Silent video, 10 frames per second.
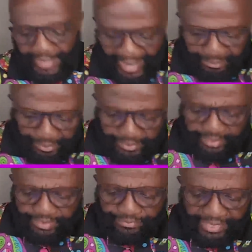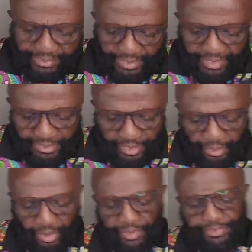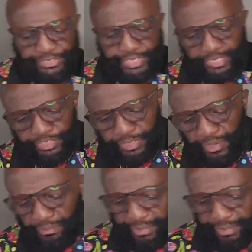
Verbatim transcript: I believe that there are six